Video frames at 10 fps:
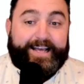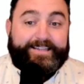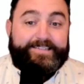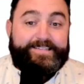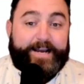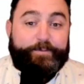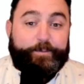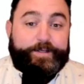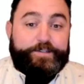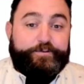and the
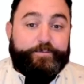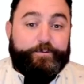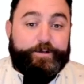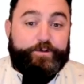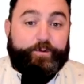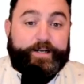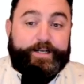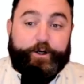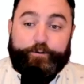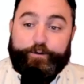Cyberbeast from 320
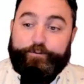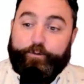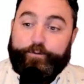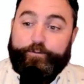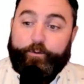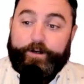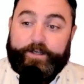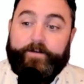to over 440.